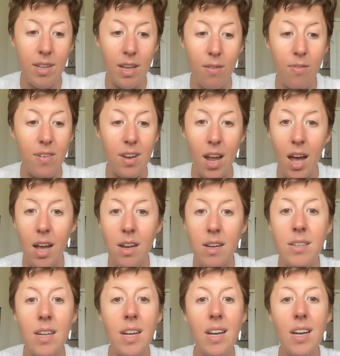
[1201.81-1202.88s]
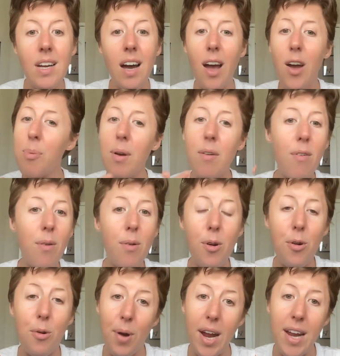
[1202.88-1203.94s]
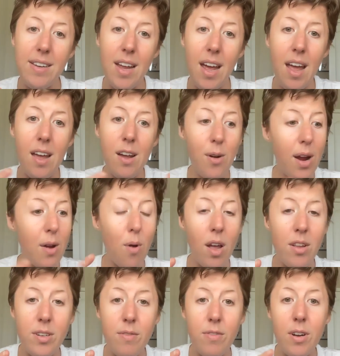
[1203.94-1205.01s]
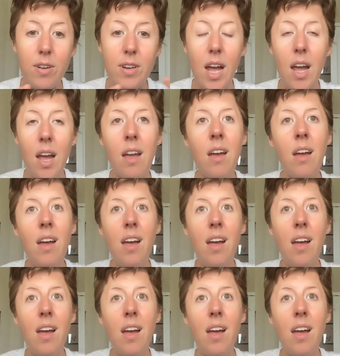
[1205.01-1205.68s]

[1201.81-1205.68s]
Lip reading: If not, I hope you have a great day, great rest of your day.